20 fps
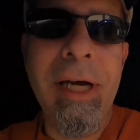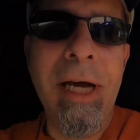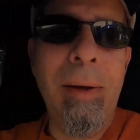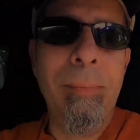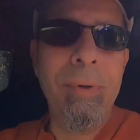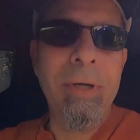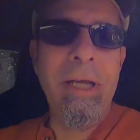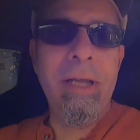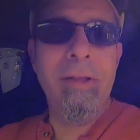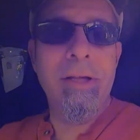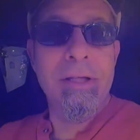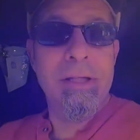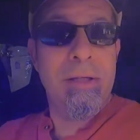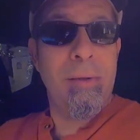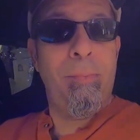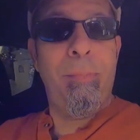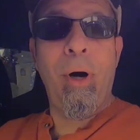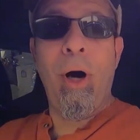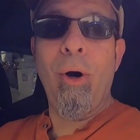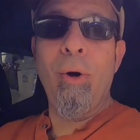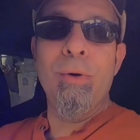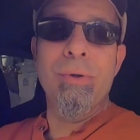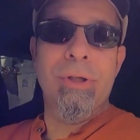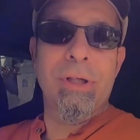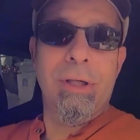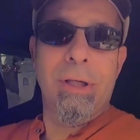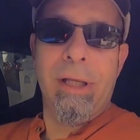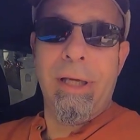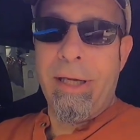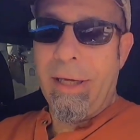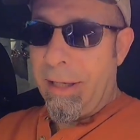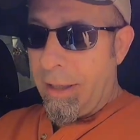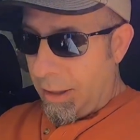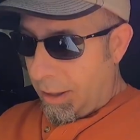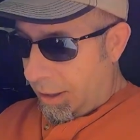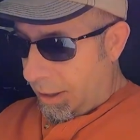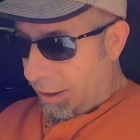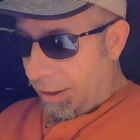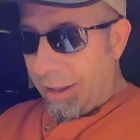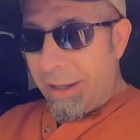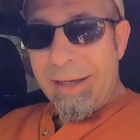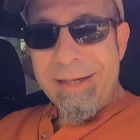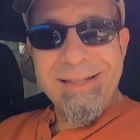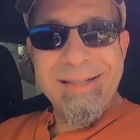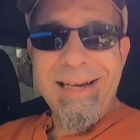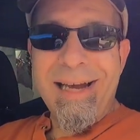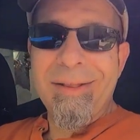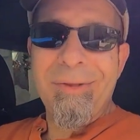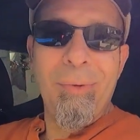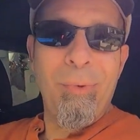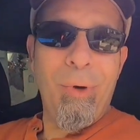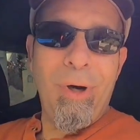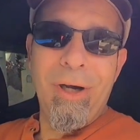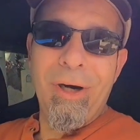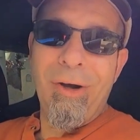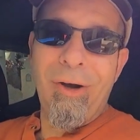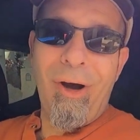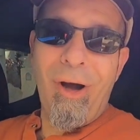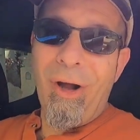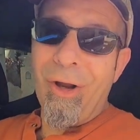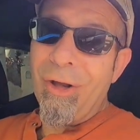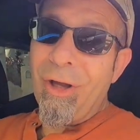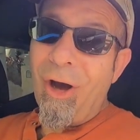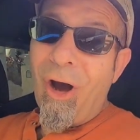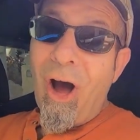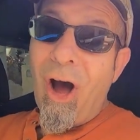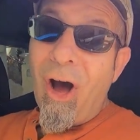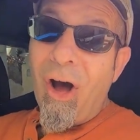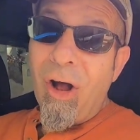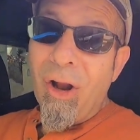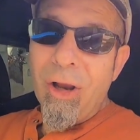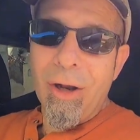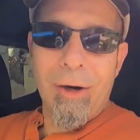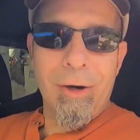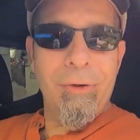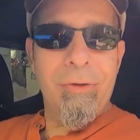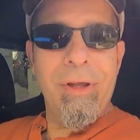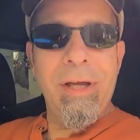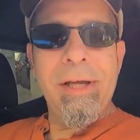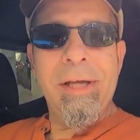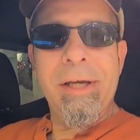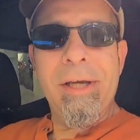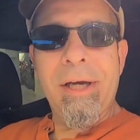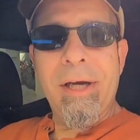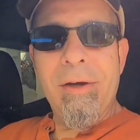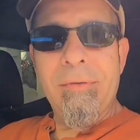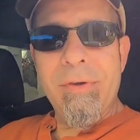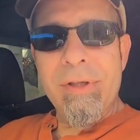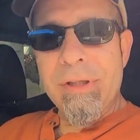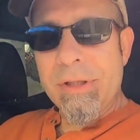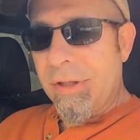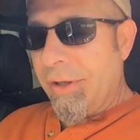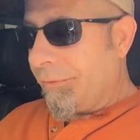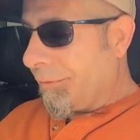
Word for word: a company that supposedly, and it's not the one all y'all are thinking of, it's a